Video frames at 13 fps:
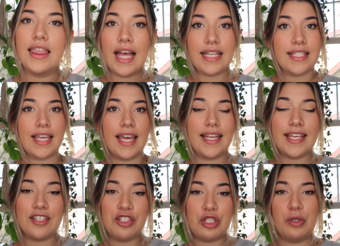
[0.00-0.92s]
let's get
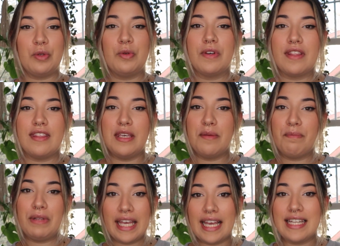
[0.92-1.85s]
into the
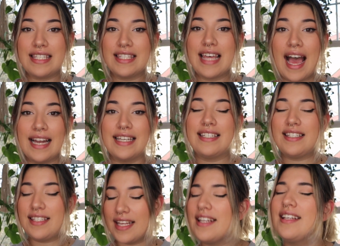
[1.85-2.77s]
plants that
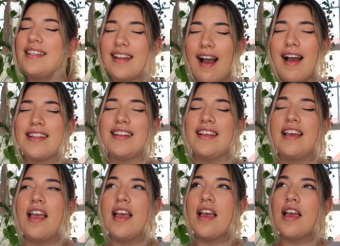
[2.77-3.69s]
did not
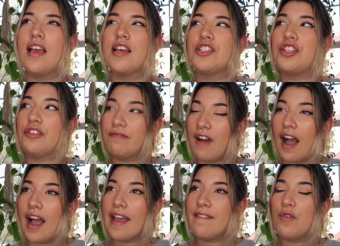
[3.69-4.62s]

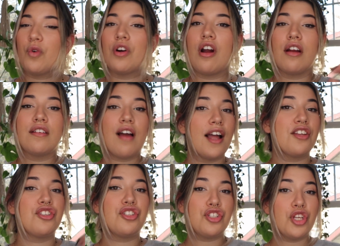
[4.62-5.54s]
survive or are
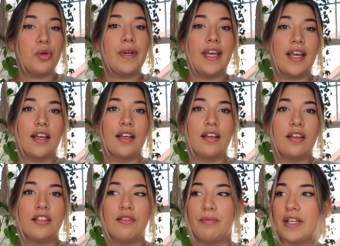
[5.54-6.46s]
not doing...
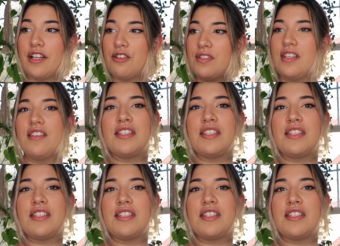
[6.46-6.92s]
Oh my god, do you see the